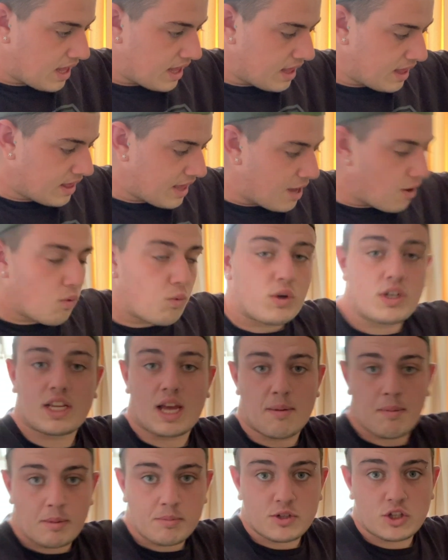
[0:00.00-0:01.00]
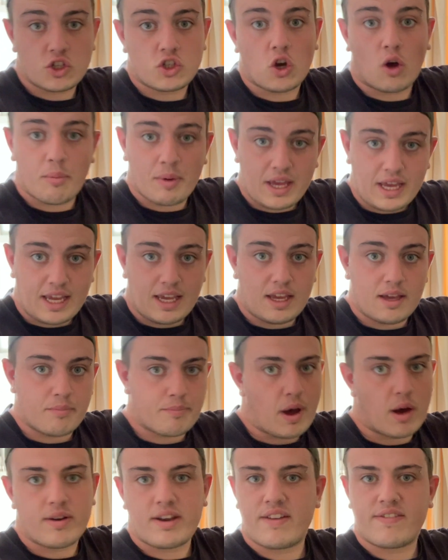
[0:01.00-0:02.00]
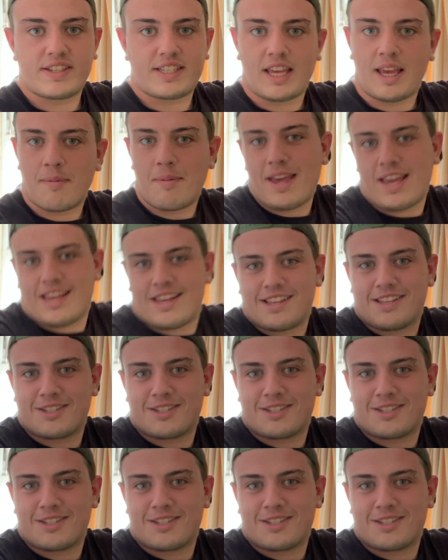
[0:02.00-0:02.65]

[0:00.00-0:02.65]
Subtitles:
they all would come up to the top to eat, but I'd never see him eat,